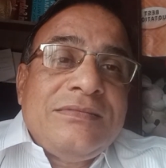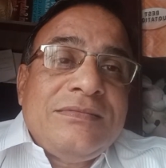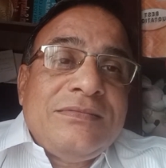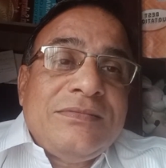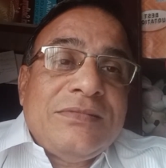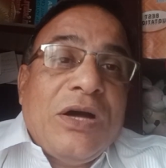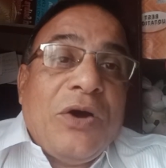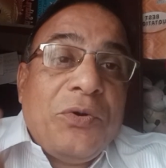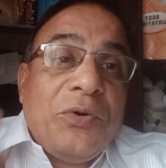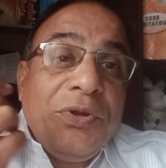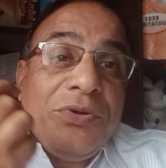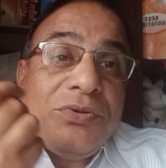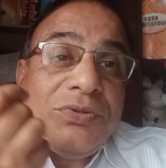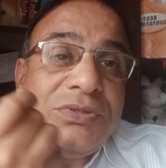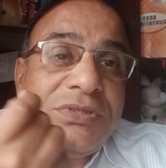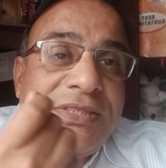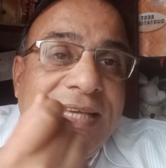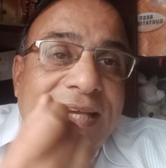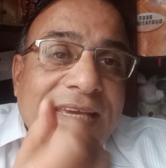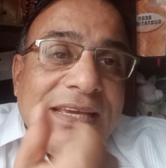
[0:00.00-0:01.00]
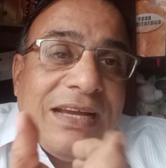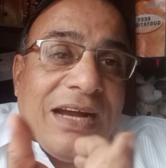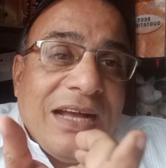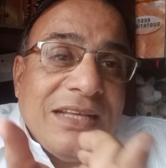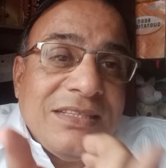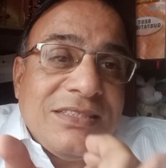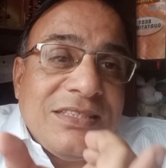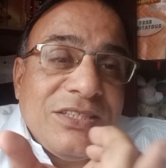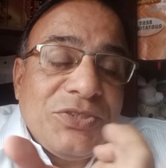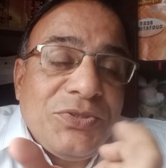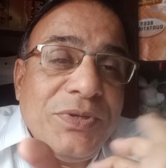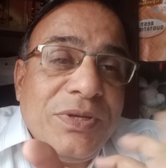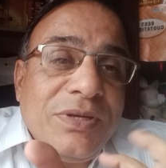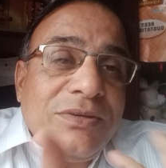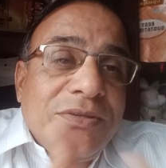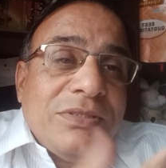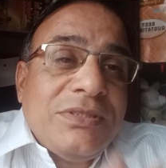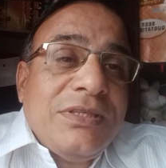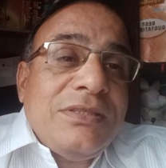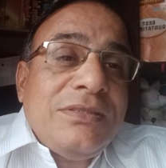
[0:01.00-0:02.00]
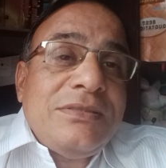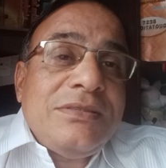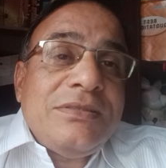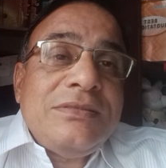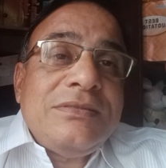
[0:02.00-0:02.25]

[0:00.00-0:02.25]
Now, how do you seek answers to your questions?